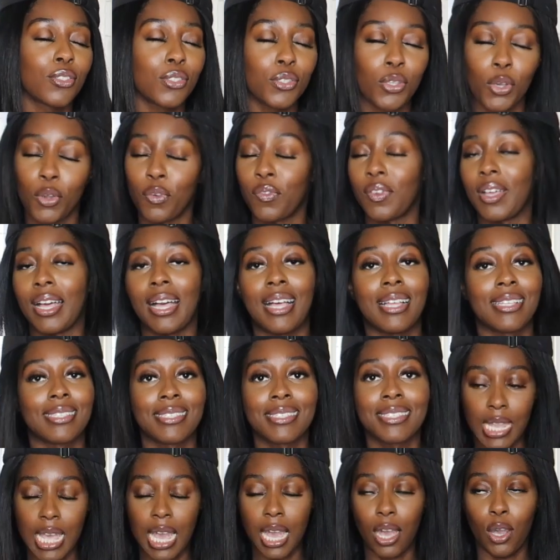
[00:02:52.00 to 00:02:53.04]
so
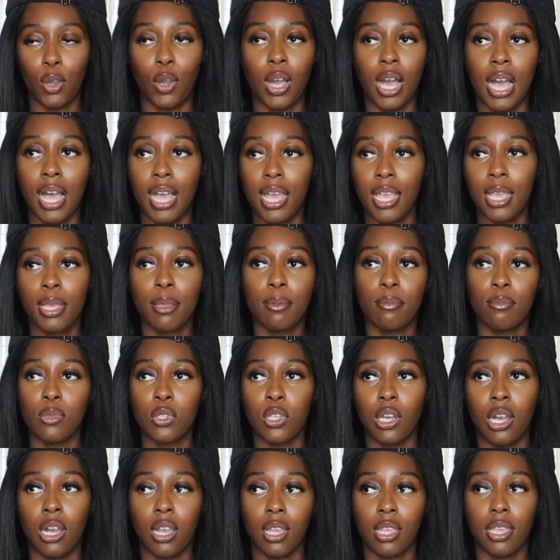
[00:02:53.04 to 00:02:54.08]
fast. Now, I'm
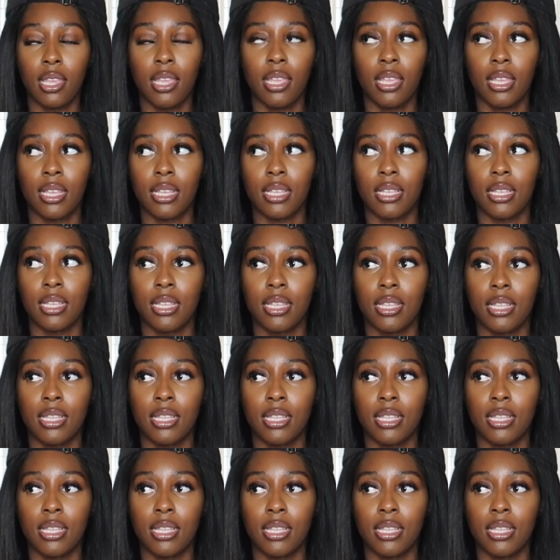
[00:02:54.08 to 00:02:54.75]
talking